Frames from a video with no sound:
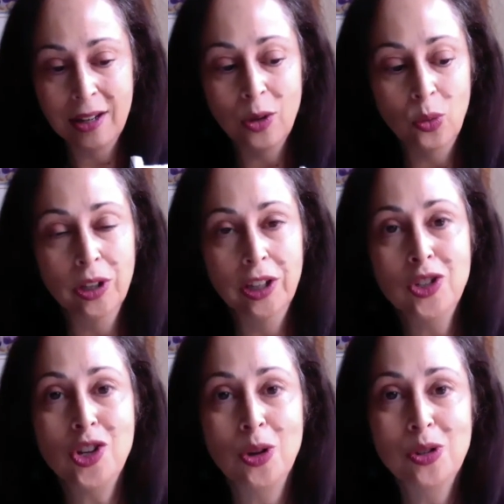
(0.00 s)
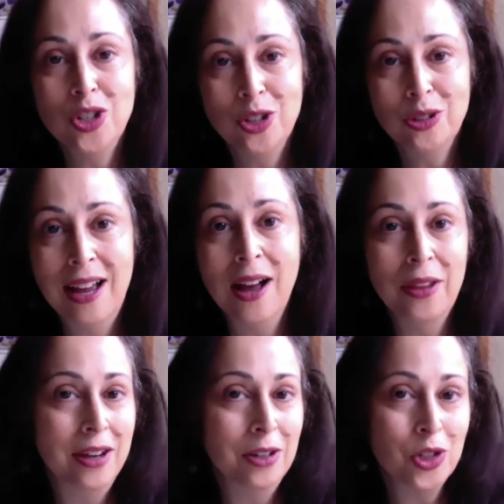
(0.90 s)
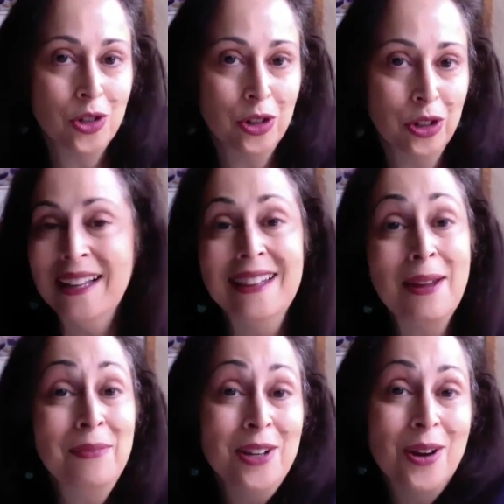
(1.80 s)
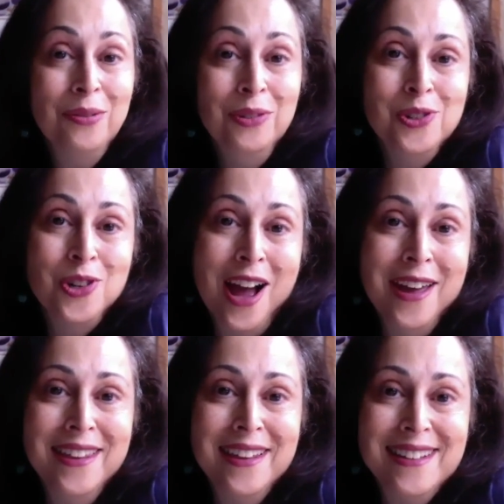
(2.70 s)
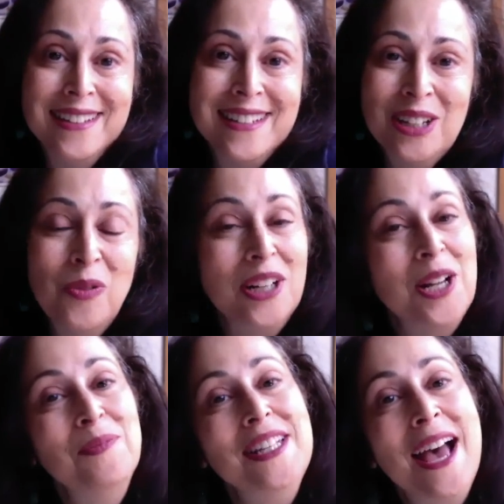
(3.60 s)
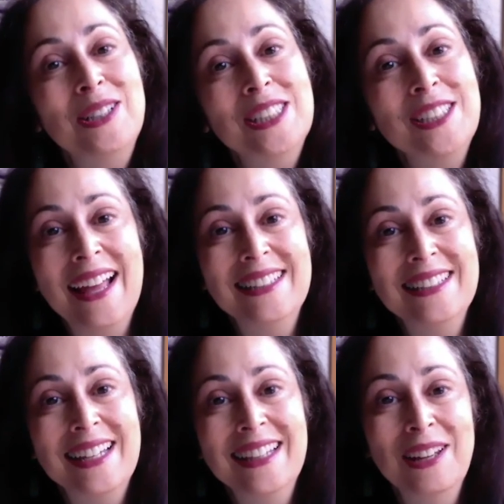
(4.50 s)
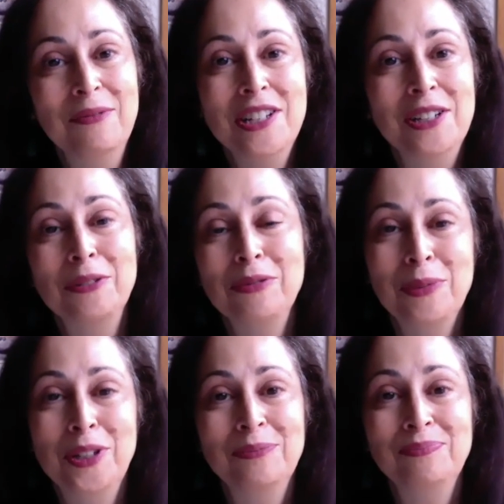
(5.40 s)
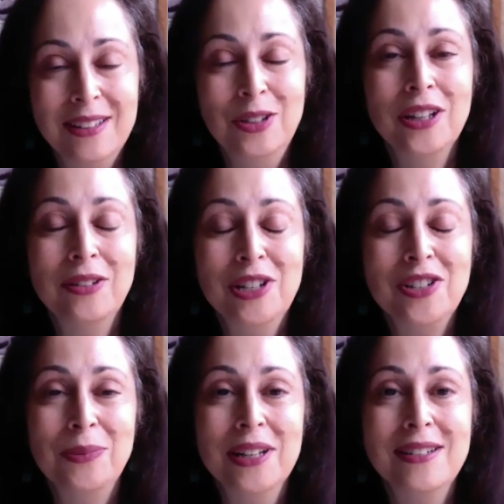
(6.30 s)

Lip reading: really shows you how that is true. Let me know if you try this, what comes out, and I'd love to hear from you. You can reach me at